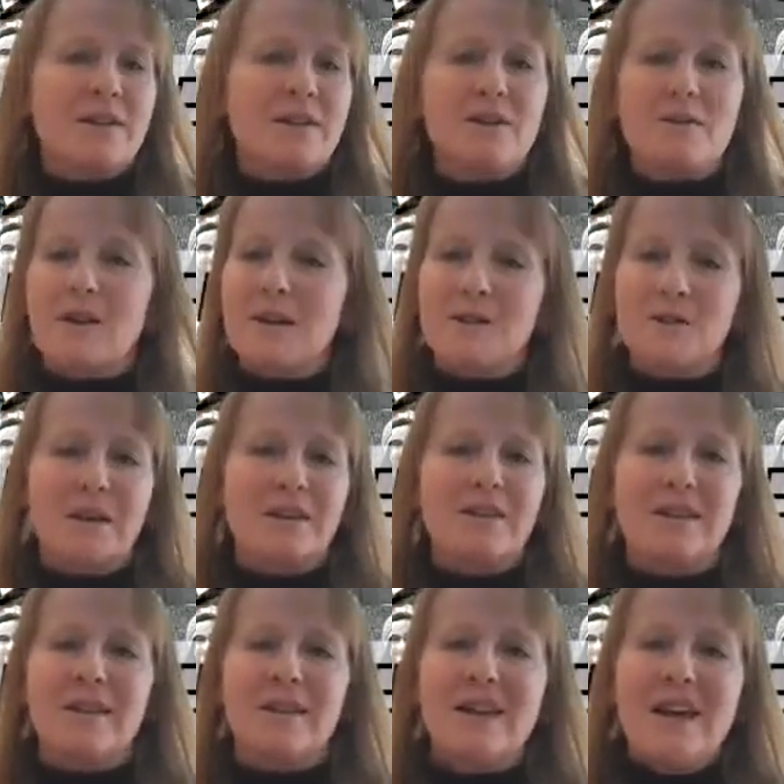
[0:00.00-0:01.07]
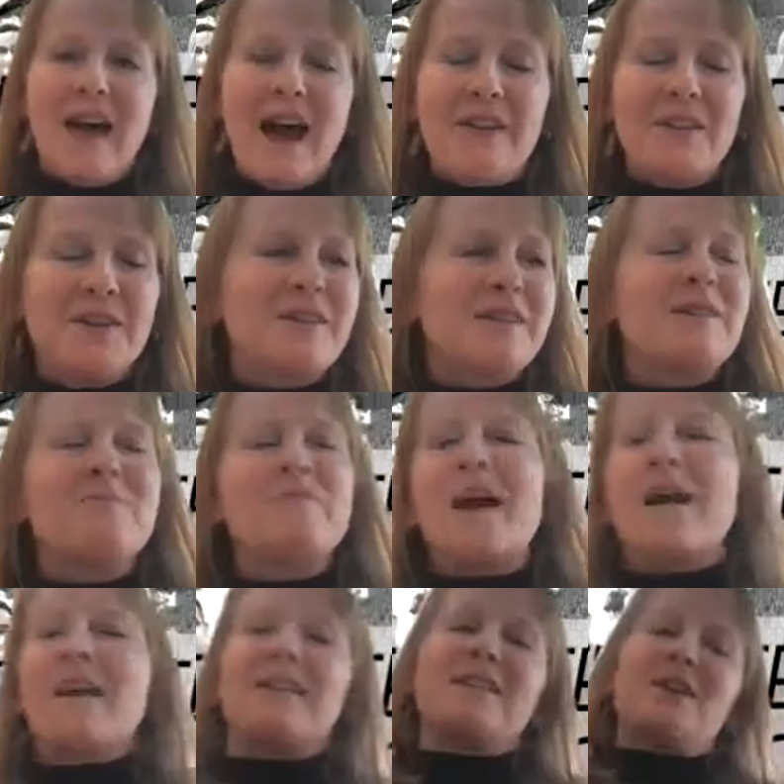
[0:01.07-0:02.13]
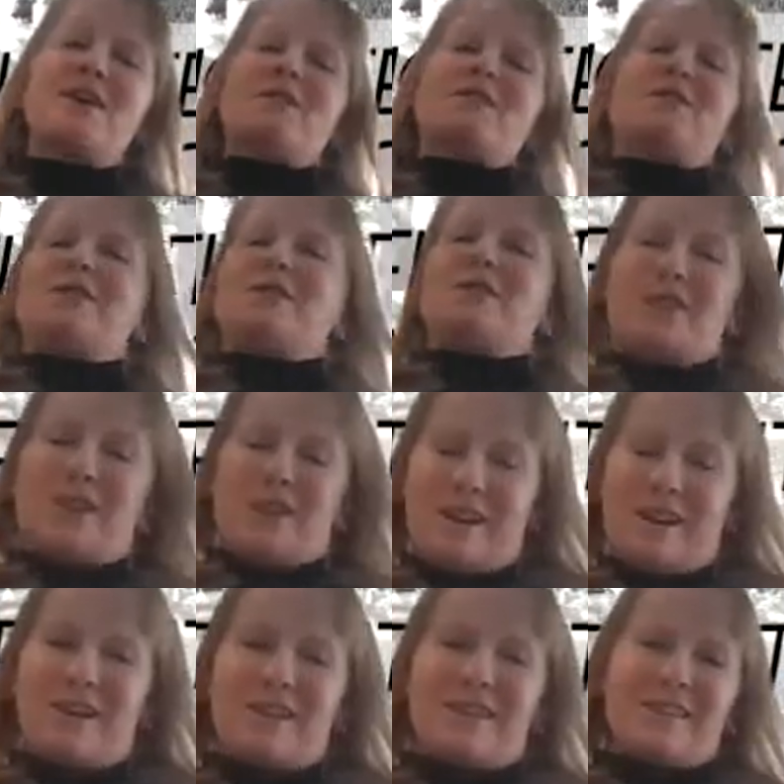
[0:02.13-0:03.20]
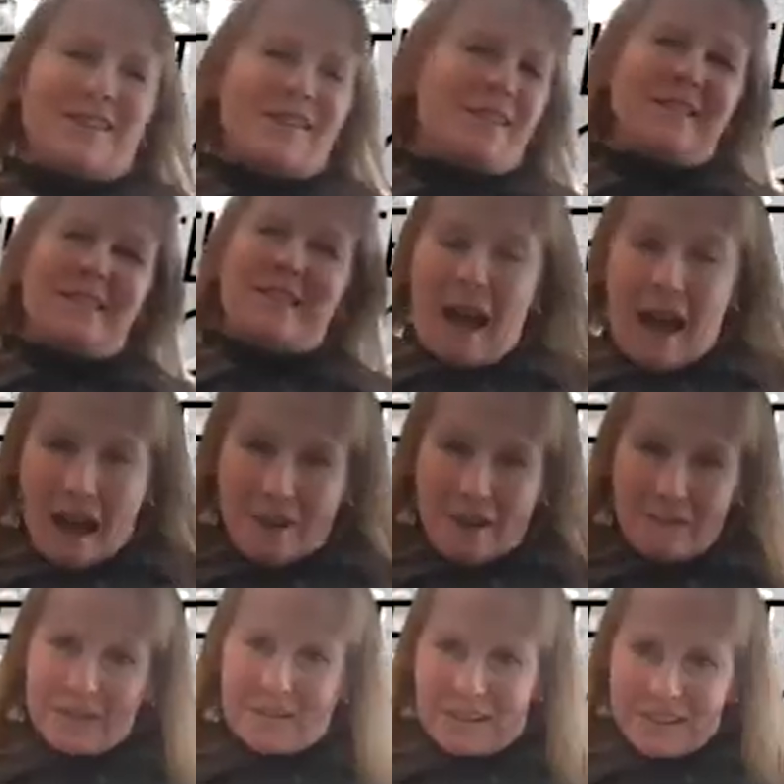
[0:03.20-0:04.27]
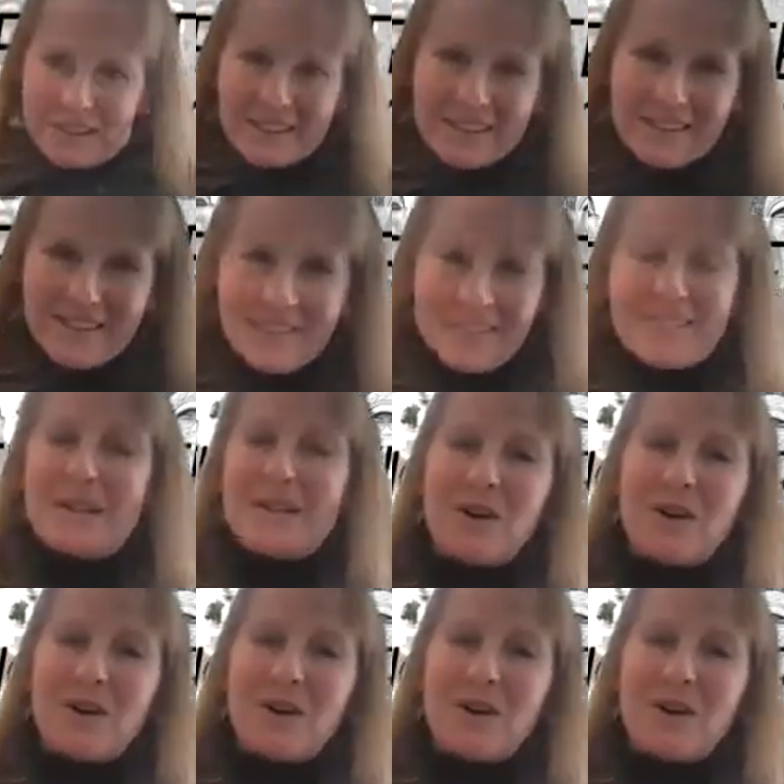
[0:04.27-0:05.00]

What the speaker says: It's a graduation and they're sitting back, in their chairs and they're laughing and they're,